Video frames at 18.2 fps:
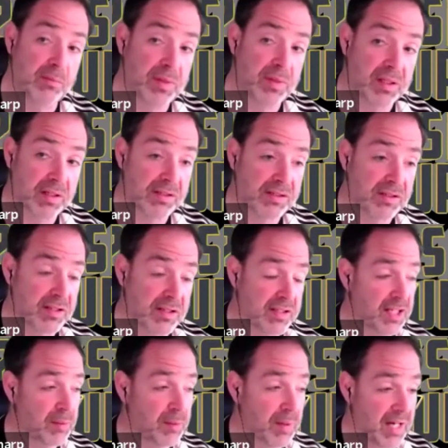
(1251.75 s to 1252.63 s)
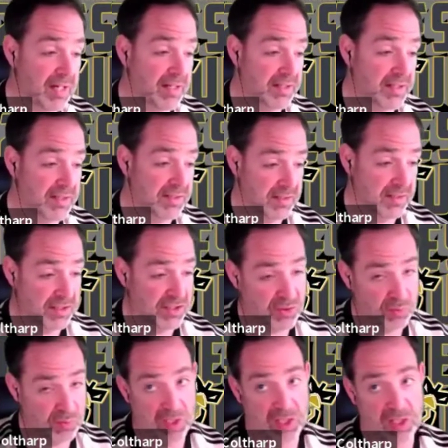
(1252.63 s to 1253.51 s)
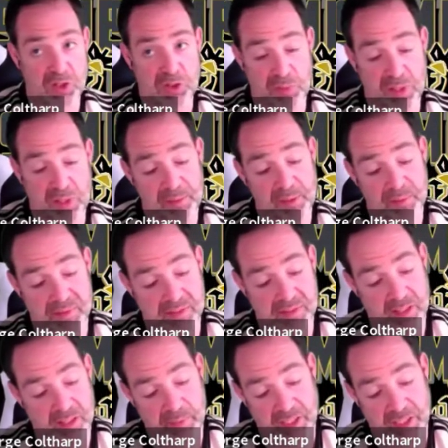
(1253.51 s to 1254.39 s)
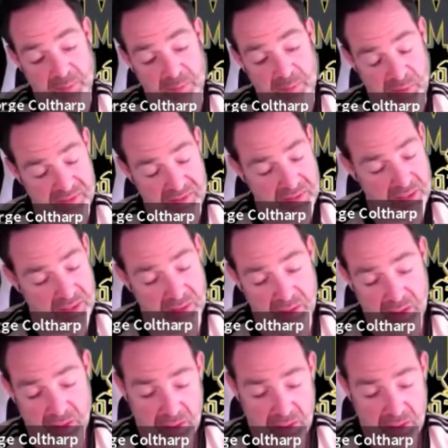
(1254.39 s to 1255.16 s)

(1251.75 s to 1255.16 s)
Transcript: because the thing about it is, and this is what Coach Mummy was telling me a couple weeks ago,